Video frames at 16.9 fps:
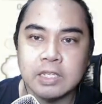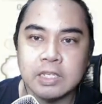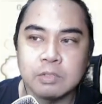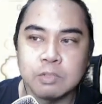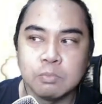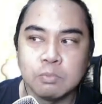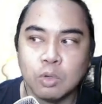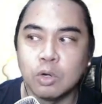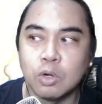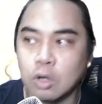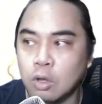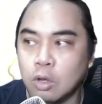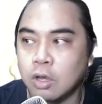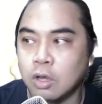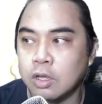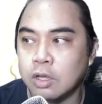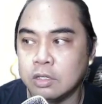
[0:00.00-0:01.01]
more
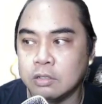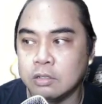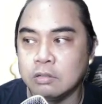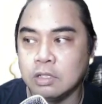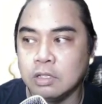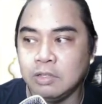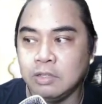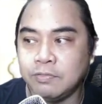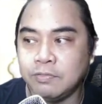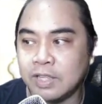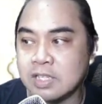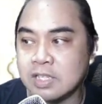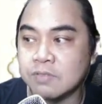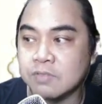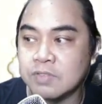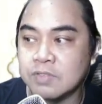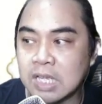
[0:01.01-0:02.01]
on the
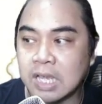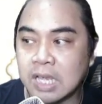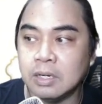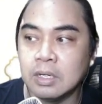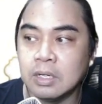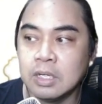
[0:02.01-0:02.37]
defensive side,